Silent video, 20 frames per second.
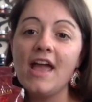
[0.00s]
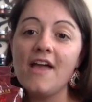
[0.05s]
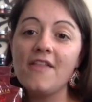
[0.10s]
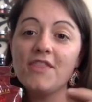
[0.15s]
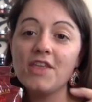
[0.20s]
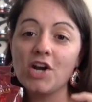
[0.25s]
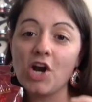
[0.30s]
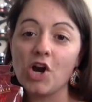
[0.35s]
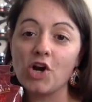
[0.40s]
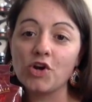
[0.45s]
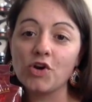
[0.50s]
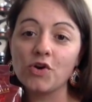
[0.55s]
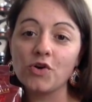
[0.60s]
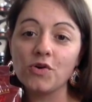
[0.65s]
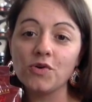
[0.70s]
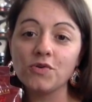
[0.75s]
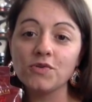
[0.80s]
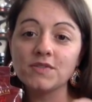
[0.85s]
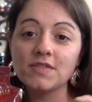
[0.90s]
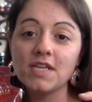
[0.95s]
and then our
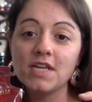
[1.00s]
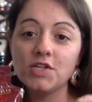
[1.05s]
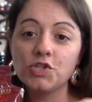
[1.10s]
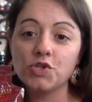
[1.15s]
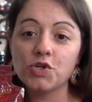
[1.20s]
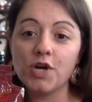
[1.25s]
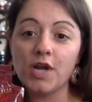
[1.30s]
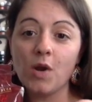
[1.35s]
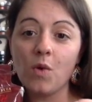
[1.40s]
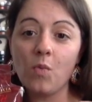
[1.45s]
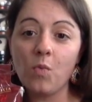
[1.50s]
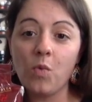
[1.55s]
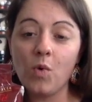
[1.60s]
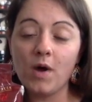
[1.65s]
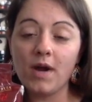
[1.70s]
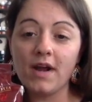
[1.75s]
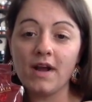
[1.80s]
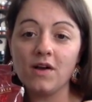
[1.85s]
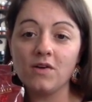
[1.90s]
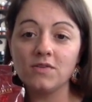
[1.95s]
girls drink
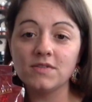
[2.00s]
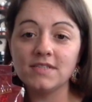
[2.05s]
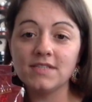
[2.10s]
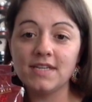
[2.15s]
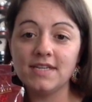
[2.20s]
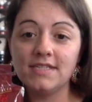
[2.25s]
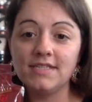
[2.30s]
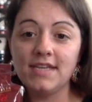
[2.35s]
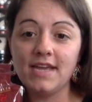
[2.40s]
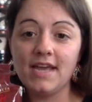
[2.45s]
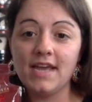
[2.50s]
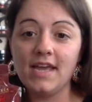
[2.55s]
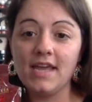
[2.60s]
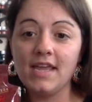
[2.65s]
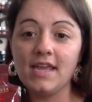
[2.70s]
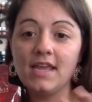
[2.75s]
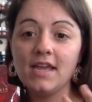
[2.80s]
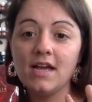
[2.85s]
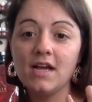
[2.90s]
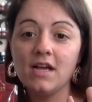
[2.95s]
1 ounce a
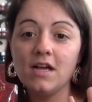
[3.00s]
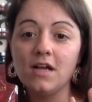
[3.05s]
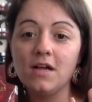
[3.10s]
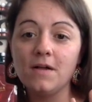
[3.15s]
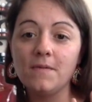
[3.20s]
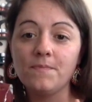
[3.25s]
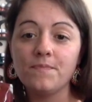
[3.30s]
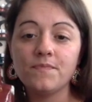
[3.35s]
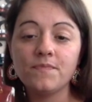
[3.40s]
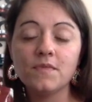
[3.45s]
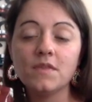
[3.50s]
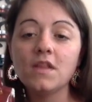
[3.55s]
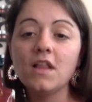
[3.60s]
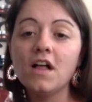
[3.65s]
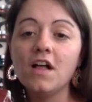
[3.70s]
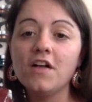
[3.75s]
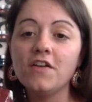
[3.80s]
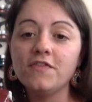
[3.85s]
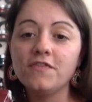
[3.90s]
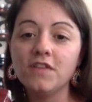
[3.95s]
day.
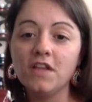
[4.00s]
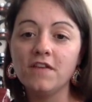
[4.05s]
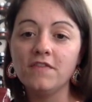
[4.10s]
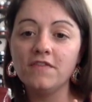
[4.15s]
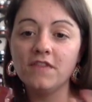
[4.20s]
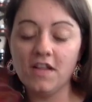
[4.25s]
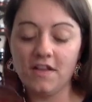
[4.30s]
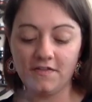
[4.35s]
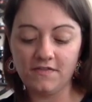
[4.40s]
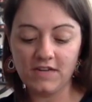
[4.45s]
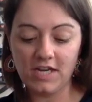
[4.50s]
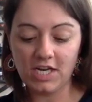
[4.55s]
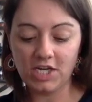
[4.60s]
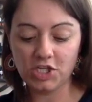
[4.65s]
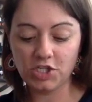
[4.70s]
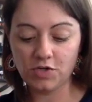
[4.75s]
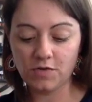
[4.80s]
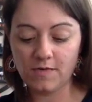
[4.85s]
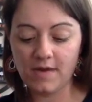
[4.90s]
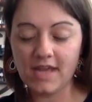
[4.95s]
Love, love, love
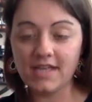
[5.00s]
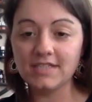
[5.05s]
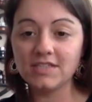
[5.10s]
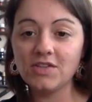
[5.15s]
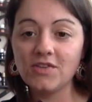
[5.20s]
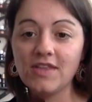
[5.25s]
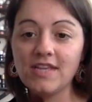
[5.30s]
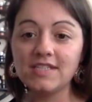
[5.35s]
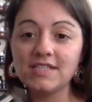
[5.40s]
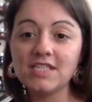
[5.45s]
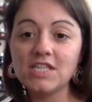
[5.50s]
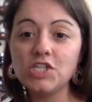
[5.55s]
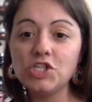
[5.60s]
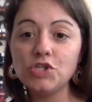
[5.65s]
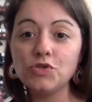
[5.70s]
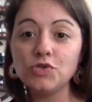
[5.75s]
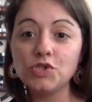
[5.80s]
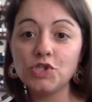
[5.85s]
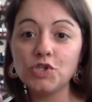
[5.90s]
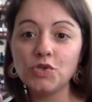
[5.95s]
Ningxia Red. So they send
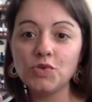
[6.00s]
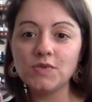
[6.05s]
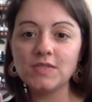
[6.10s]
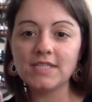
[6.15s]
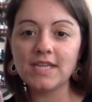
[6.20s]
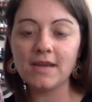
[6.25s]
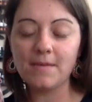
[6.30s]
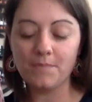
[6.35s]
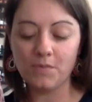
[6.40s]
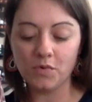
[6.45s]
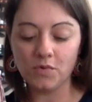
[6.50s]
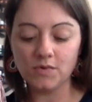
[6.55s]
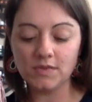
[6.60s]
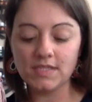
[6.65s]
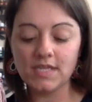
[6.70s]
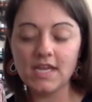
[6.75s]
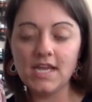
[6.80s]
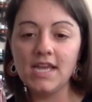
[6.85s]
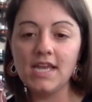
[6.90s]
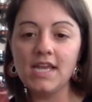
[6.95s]
you two samples
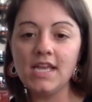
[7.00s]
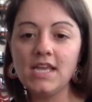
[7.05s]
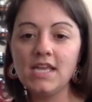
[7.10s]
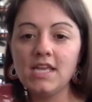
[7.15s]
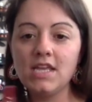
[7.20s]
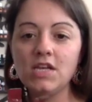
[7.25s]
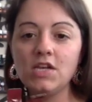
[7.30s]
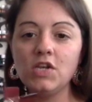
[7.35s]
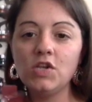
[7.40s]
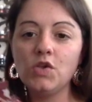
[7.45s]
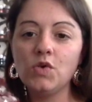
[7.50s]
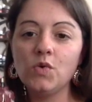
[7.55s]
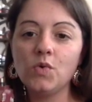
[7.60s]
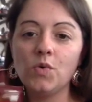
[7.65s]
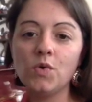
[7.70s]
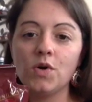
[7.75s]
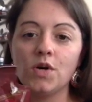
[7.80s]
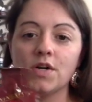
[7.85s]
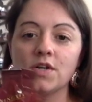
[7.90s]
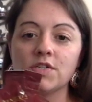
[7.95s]
in
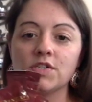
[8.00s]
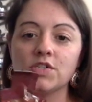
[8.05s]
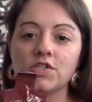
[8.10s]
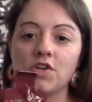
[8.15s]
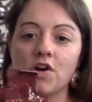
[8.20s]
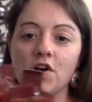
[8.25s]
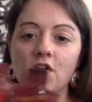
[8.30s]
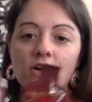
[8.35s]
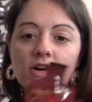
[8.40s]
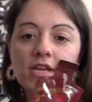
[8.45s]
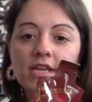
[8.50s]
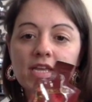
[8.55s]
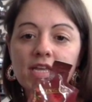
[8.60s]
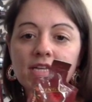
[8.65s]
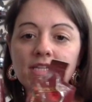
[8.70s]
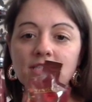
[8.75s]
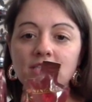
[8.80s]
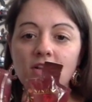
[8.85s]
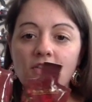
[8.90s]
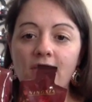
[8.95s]
your starter
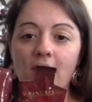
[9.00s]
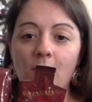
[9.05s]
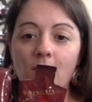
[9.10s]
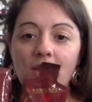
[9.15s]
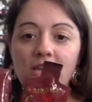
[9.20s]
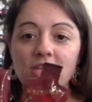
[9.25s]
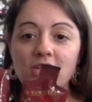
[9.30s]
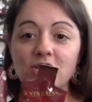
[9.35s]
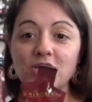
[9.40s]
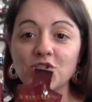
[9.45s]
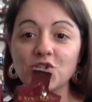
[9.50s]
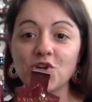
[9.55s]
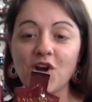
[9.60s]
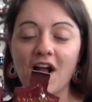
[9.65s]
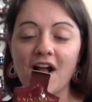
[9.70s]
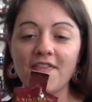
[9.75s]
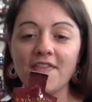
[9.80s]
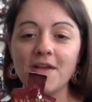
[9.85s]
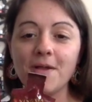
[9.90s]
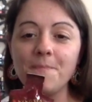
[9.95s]
kit, so that way you can
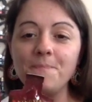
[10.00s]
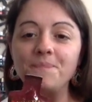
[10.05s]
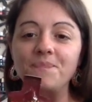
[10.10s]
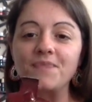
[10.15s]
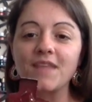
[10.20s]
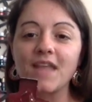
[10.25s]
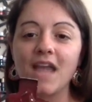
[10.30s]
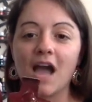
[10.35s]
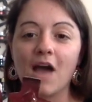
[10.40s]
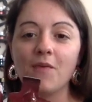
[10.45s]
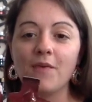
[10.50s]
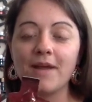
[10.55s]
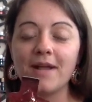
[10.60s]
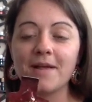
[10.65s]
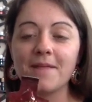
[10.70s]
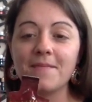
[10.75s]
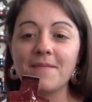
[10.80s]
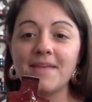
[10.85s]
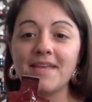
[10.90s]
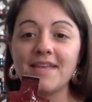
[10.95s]
try them. I
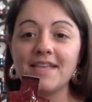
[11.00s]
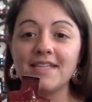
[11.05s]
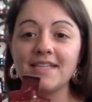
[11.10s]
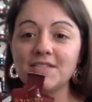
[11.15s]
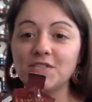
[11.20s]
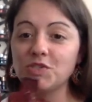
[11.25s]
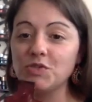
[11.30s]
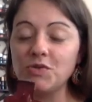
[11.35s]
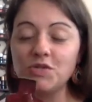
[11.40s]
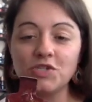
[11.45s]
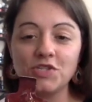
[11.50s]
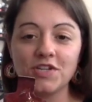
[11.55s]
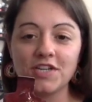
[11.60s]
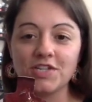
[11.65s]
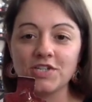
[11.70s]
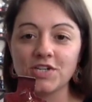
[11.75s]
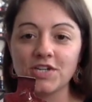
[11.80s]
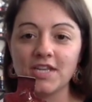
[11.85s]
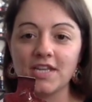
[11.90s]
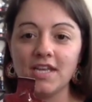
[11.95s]
recommend as soon as you
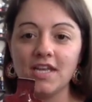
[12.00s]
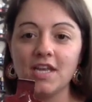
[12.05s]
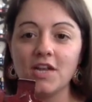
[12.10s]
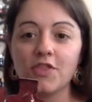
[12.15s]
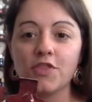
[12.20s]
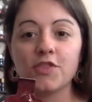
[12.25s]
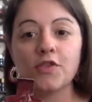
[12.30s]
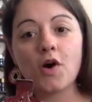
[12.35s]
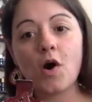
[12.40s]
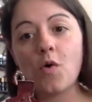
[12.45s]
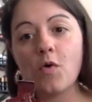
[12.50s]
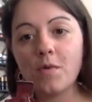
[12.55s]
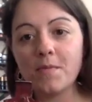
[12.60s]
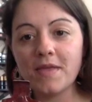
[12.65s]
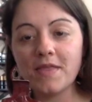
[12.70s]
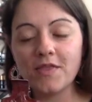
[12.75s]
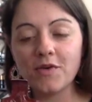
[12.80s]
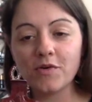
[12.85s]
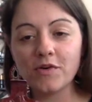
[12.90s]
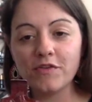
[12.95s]
get your kit, throw them
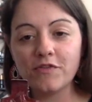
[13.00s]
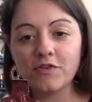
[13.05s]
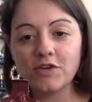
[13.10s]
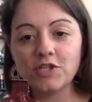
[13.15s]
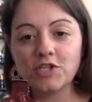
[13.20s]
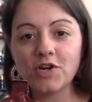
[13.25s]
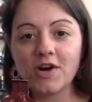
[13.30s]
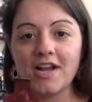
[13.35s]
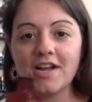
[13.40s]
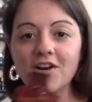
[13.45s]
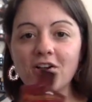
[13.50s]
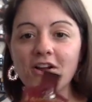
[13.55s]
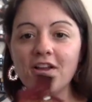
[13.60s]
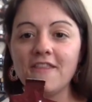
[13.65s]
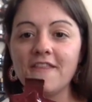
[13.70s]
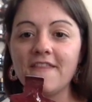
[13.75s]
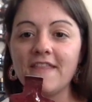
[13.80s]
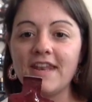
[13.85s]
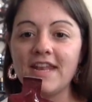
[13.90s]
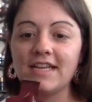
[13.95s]
in the refrigerator,
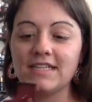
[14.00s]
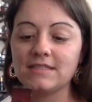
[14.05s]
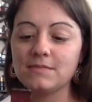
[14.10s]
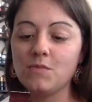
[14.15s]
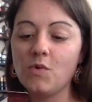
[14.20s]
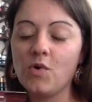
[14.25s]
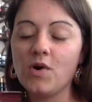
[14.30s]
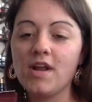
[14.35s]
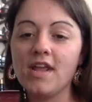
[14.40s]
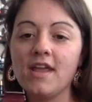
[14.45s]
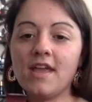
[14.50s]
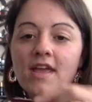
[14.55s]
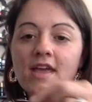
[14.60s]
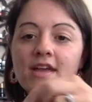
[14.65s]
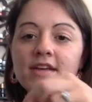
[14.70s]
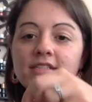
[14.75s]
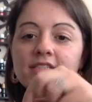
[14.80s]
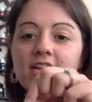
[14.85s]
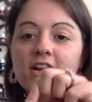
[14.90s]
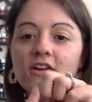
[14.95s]
and then the next morning,
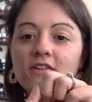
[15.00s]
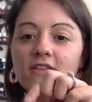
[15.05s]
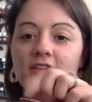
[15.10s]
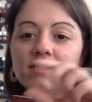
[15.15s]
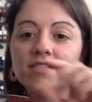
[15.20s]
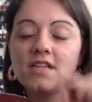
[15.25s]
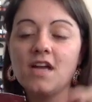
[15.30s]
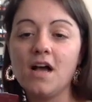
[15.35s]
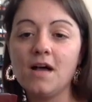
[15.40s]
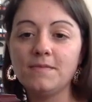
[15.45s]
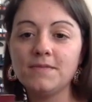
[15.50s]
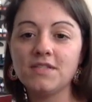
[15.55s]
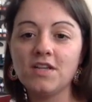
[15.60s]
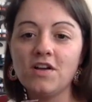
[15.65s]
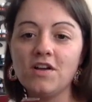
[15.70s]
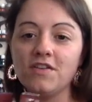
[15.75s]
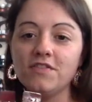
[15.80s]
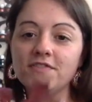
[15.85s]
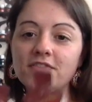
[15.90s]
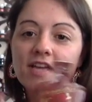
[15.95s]
tear these tops
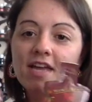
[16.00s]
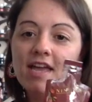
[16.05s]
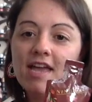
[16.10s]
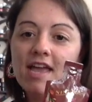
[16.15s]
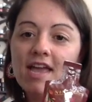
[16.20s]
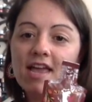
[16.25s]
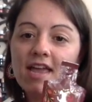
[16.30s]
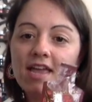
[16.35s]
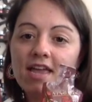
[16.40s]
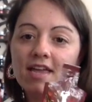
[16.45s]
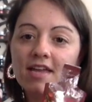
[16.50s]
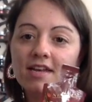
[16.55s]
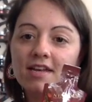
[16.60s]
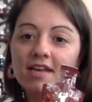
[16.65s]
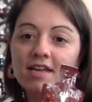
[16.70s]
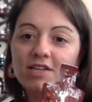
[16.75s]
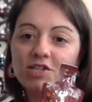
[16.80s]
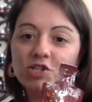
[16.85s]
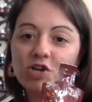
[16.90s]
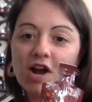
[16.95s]
off
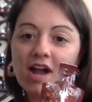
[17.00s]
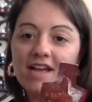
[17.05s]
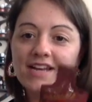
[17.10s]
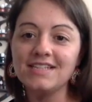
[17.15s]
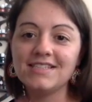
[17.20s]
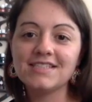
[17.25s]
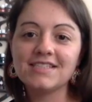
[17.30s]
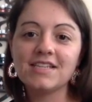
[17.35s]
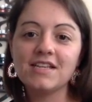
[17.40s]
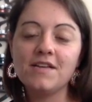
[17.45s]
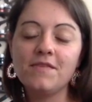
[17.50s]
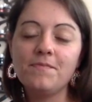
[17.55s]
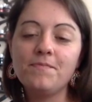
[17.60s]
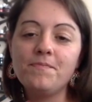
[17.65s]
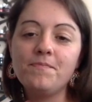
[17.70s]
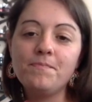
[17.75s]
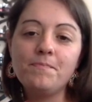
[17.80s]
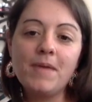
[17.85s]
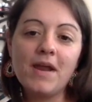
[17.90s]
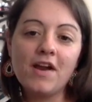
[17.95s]
and try it. It's a
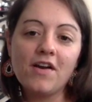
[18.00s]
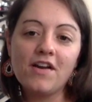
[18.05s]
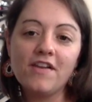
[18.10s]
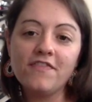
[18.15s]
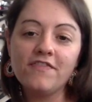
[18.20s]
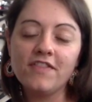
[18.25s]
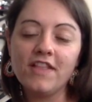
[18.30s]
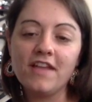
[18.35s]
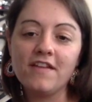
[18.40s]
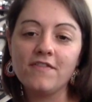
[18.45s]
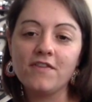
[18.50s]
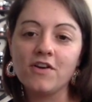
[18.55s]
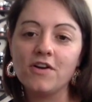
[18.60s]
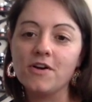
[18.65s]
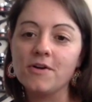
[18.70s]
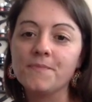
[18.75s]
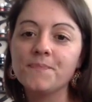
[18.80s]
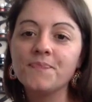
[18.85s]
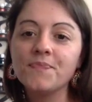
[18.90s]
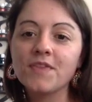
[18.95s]
berry
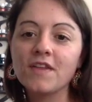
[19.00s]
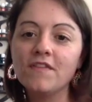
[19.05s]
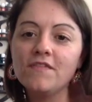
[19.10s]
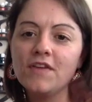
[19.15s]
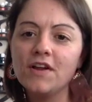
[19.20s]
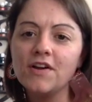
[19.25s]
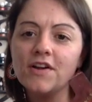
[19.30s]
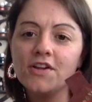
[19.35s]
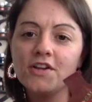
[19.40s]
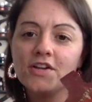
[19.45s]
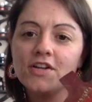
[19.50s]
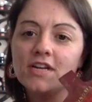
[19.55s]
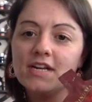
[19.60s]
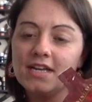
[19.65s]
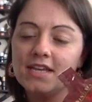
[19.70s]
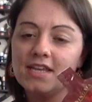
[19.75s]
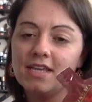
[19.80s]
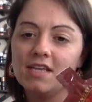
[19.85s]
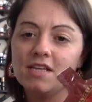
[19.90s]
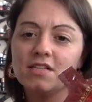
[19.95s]
flavor, very good.
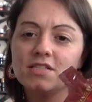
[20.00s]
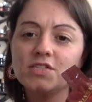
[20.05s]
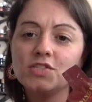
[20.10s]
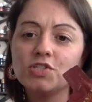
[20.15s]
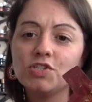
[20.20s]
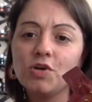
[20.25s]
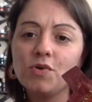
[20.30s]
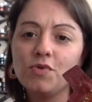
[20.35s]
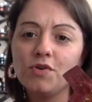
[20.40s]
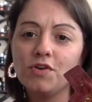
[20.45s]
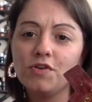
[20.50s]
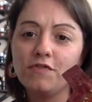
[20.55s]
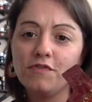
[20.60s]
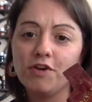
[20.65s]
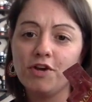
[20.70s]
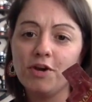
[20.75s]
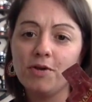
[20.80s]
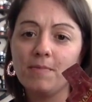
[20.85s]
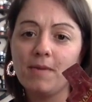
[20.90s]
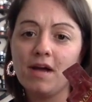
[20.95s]
Again, so good
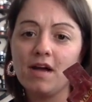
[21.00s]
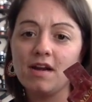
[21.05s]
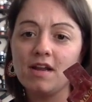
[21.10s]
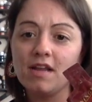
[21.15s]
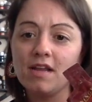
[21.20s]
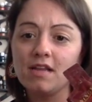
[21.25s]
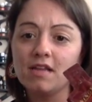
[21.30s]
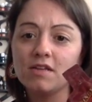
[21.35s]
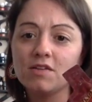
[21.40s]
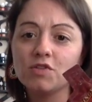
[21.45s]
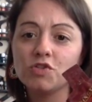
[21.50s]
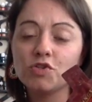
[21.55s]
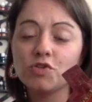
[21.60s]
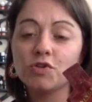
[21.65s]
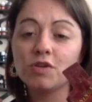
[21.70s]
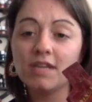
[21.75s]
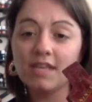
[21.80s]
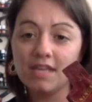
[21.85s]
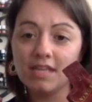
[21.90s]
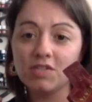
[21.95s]
for your body.
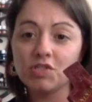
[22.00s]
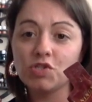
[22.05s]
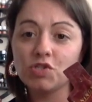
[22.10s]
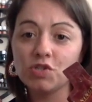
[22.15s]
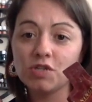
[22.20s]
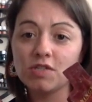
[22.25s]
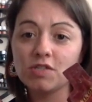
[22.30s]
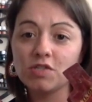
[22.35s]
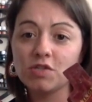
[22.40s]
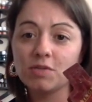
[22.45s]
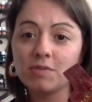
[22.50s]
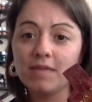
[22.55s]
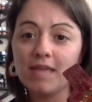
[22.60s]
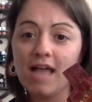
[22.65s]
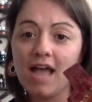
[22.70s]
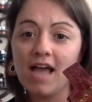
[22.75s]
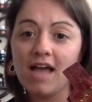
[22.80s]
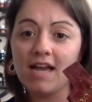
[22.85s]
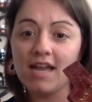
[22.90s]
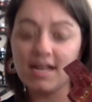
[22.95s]
Again, extremely
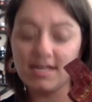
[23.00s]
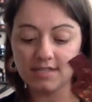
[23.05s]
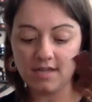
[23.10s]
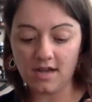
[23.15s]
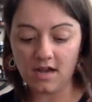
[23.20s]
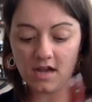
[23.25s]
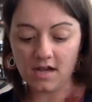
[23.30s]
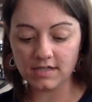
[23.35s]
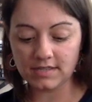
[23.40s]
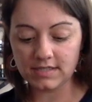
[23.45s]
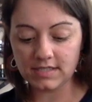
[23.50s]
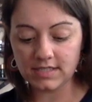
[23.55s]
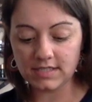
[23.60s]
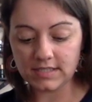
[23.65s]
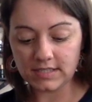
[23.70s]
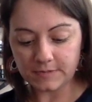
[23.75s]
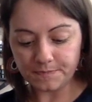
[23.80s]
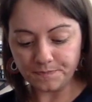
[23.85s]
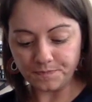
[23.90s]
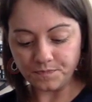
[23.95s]
high in
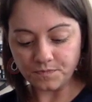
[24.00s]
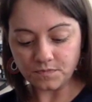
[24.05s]
antioxidants.